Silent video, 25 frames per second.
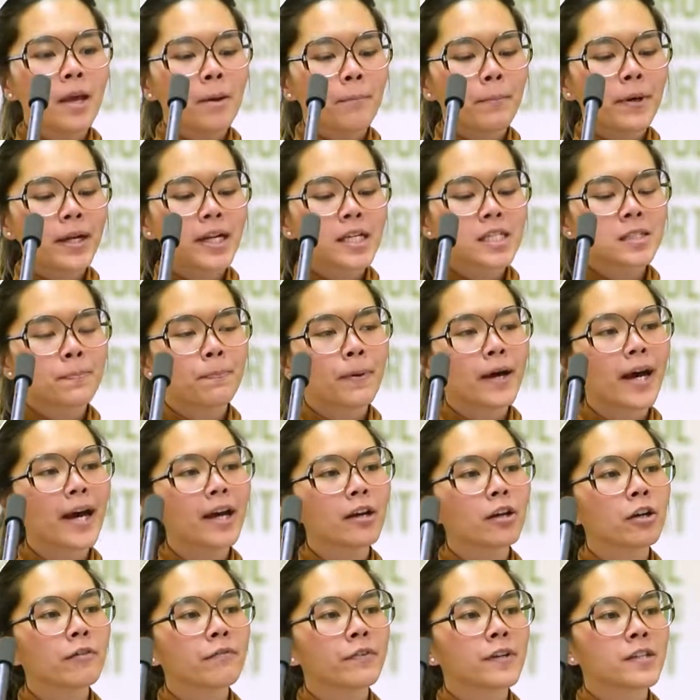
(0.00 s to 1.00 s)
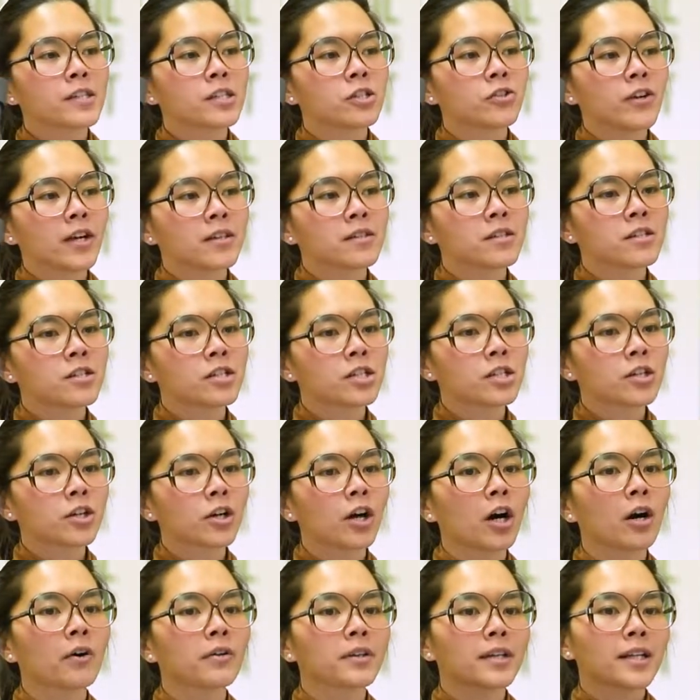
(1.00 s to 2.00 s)
but as part of her strategy
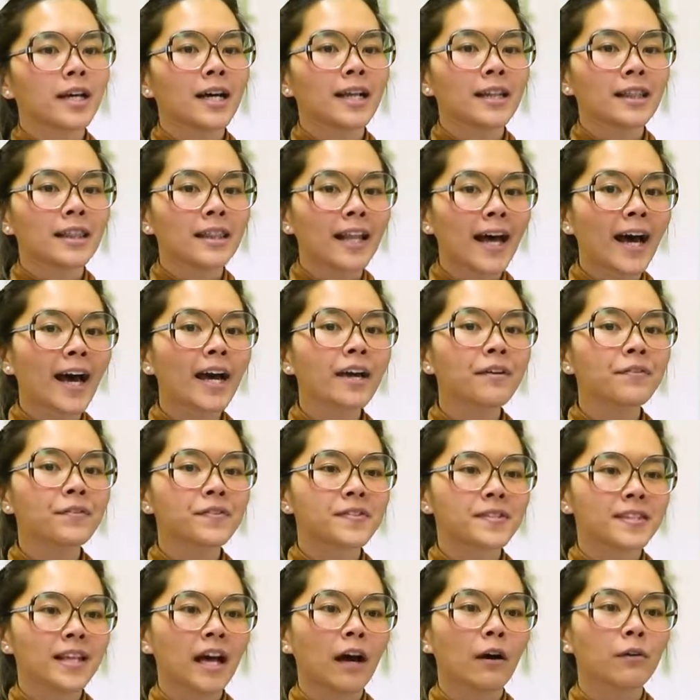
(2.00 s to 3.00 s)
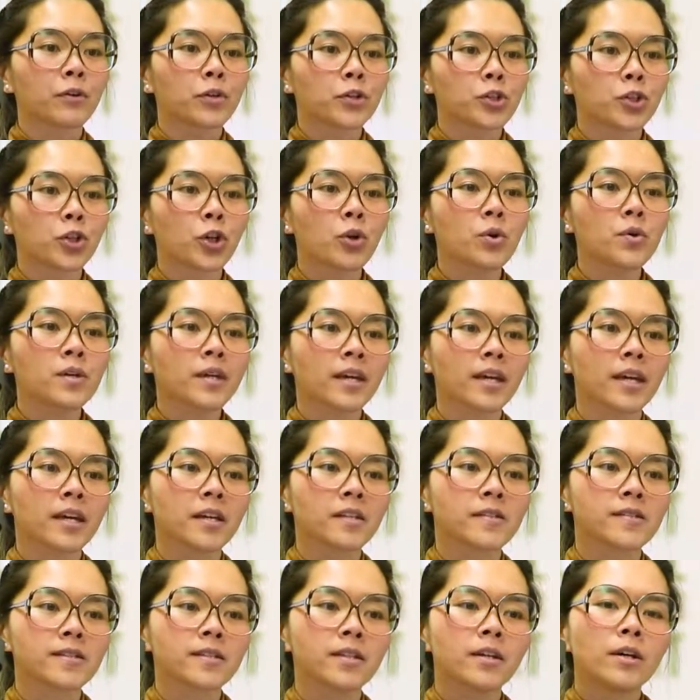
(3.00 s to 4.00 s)
called a lifestyle
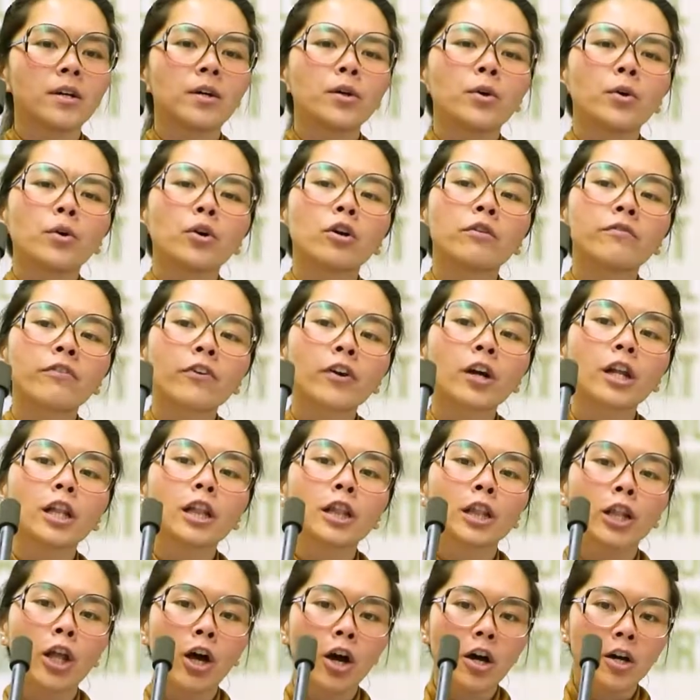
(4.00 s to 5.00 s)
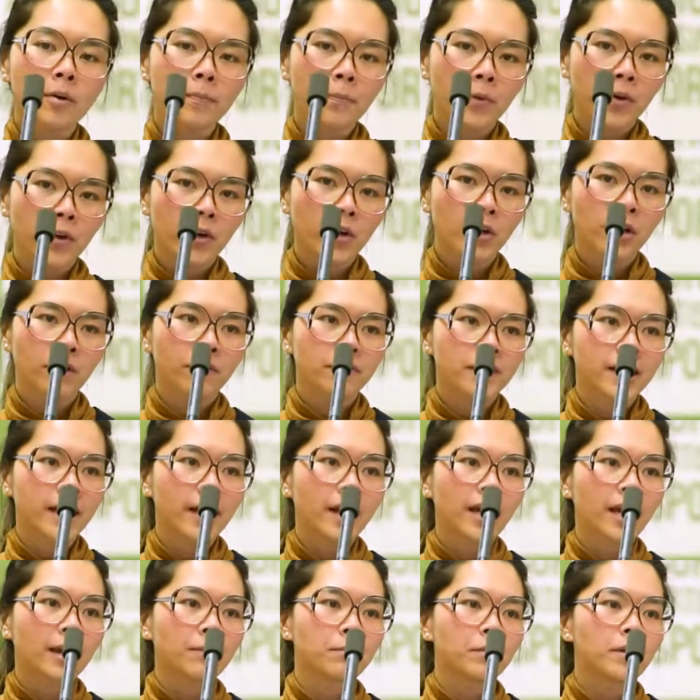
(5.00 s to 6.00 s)
showcase, over a long period of
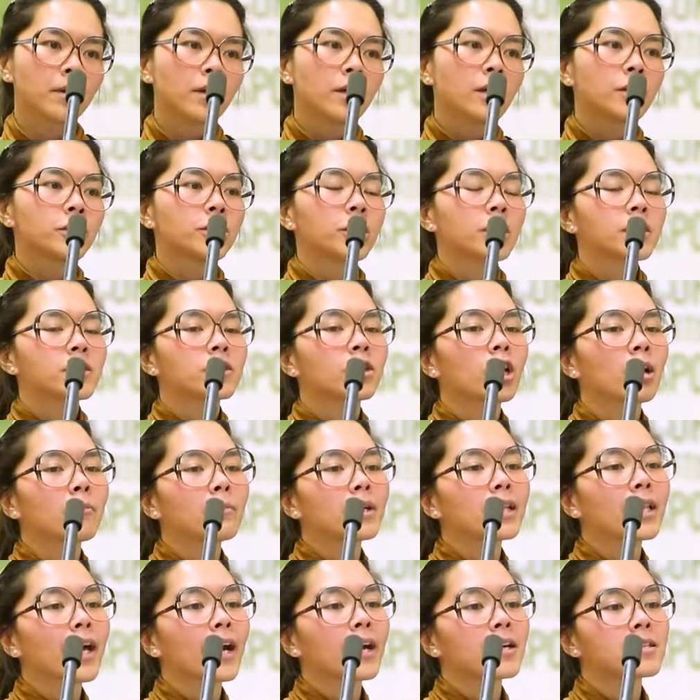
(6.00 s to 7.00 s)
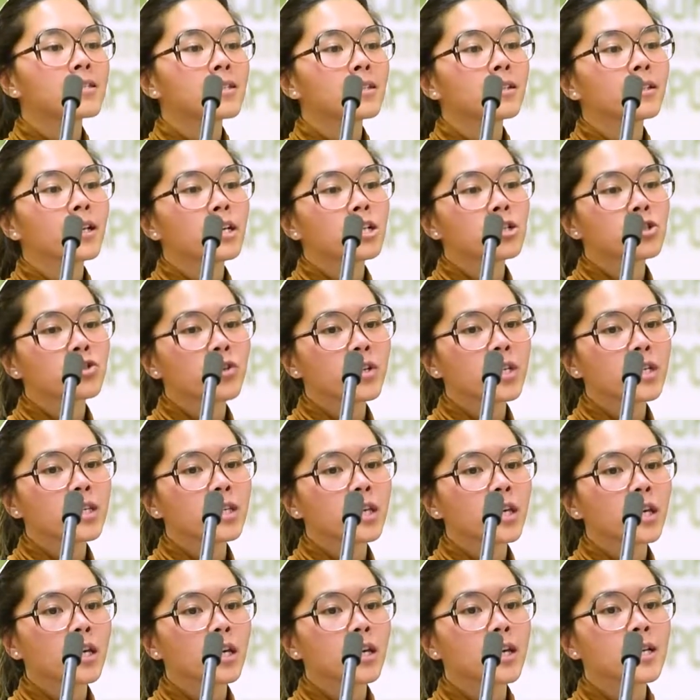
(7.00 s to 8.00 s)
time, she's normalizing that
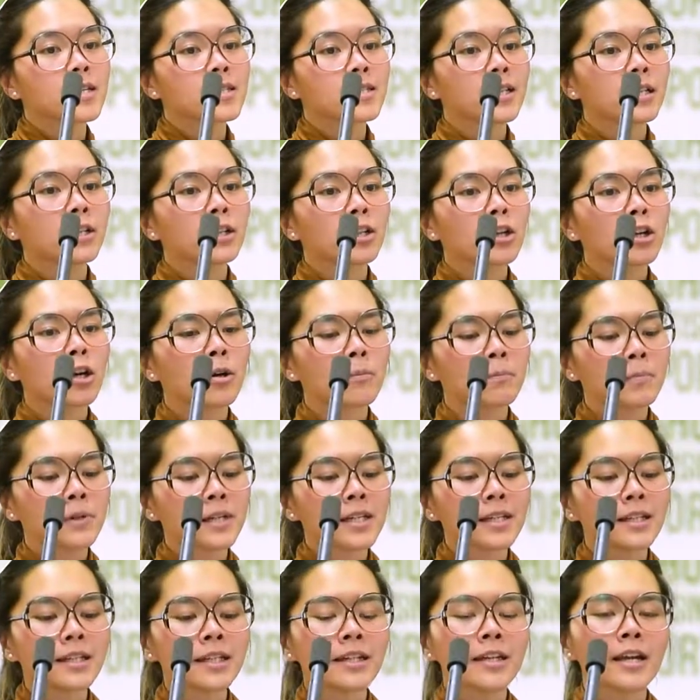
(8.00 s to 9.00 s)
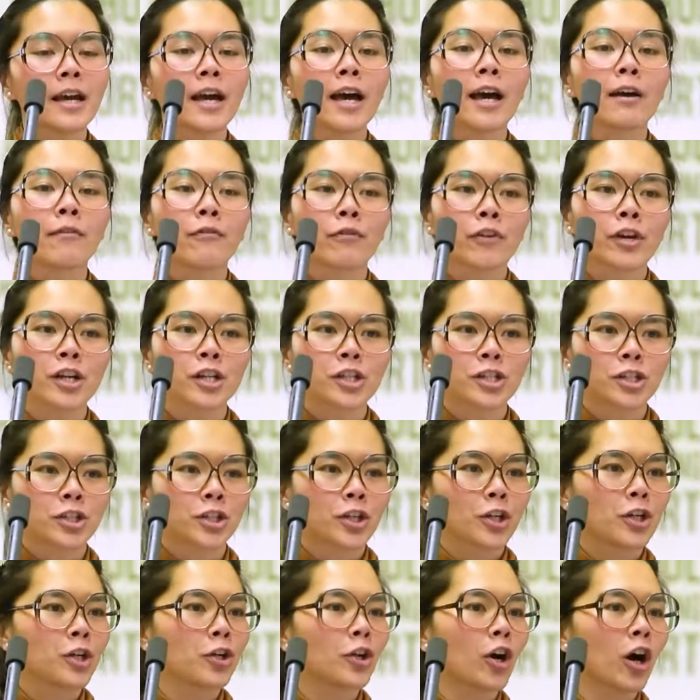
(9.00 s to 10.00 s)
drinking is a completely average,
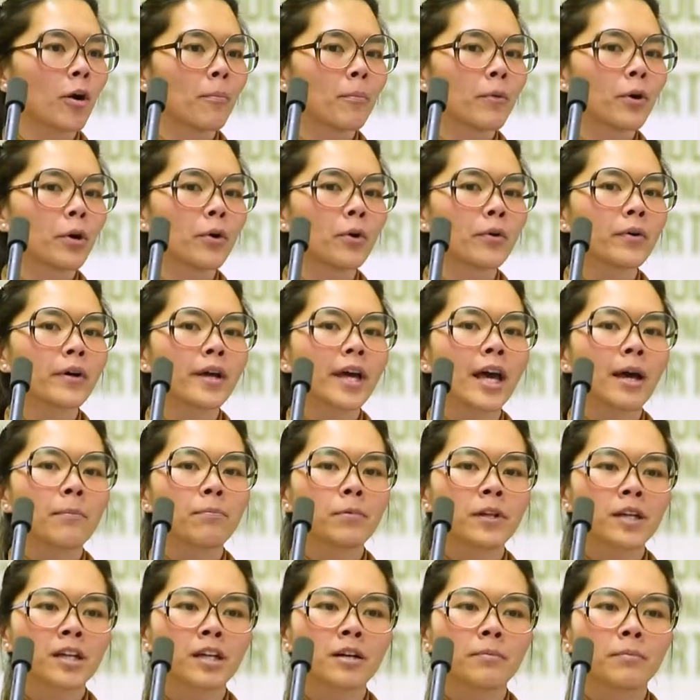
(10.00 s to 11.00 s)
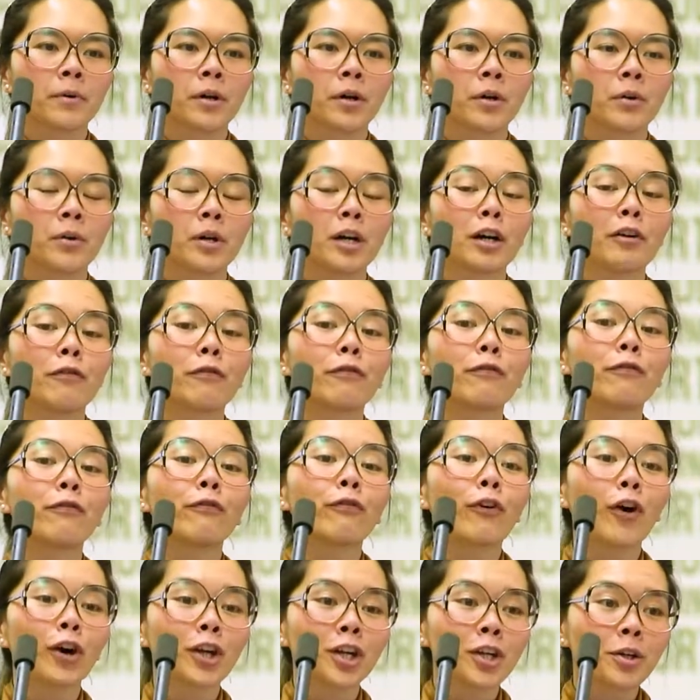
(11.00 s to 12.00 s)
normal, applicable,
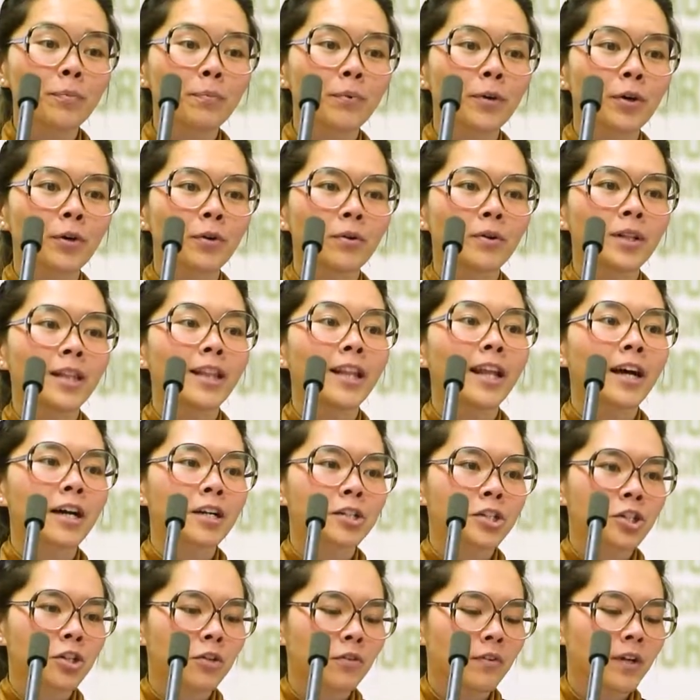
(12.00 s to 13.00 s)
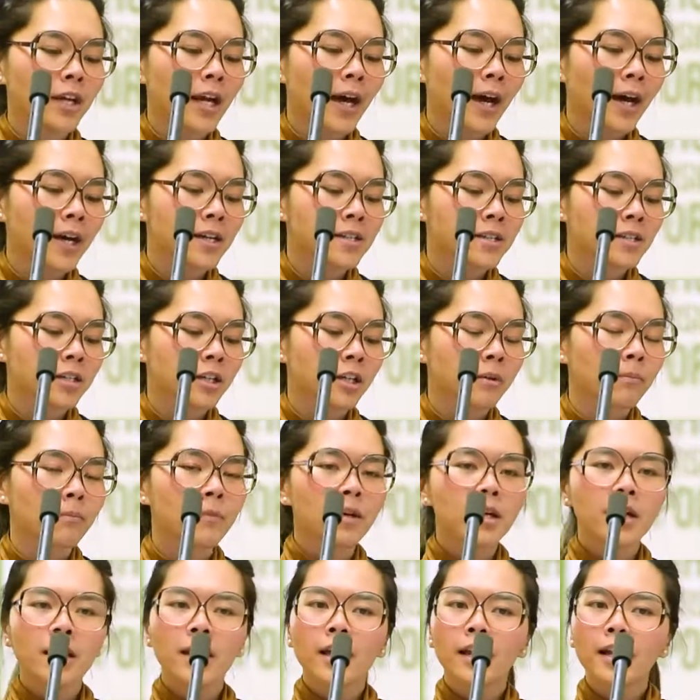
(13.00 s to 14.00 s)
affordable luxury item,
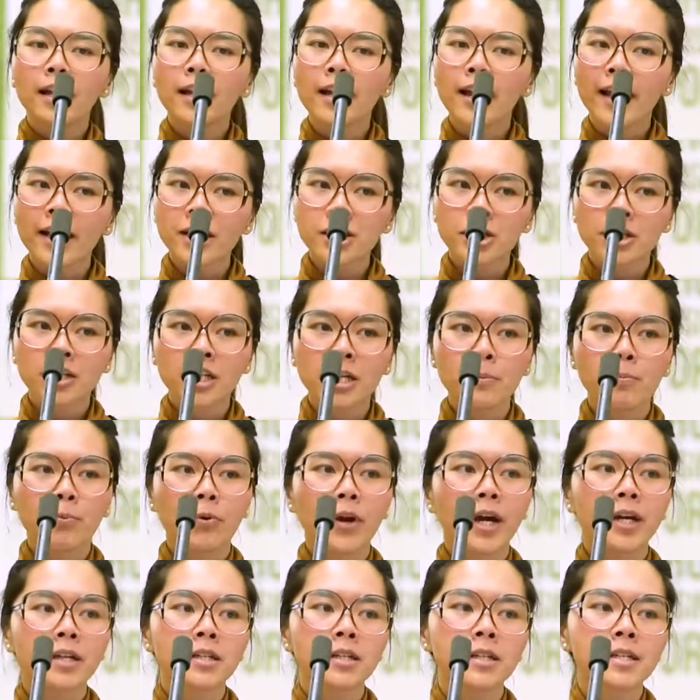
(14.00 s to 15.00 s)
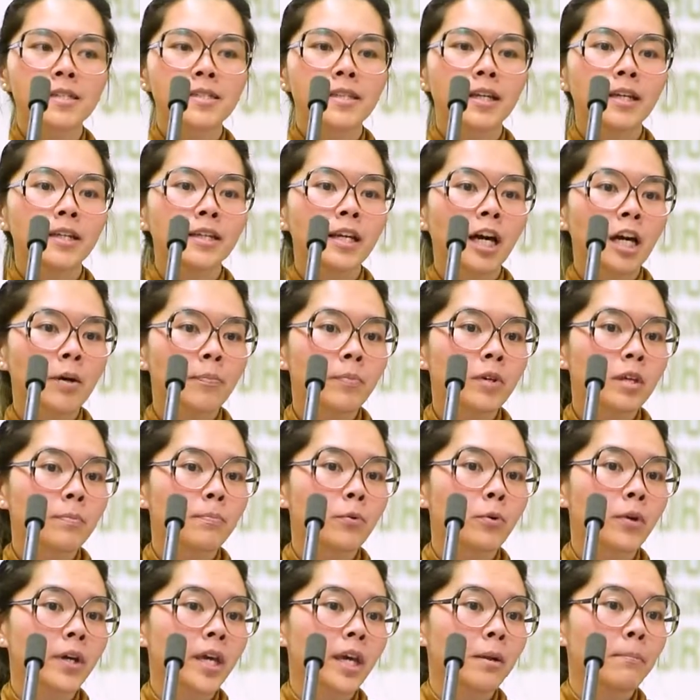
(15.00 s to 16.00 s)
leisurely practice that young
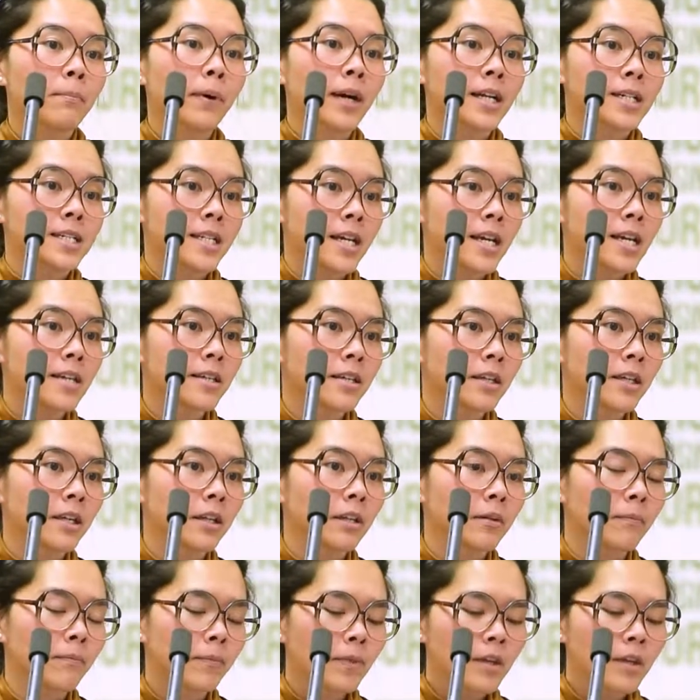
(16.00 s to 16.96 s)
people can partake in.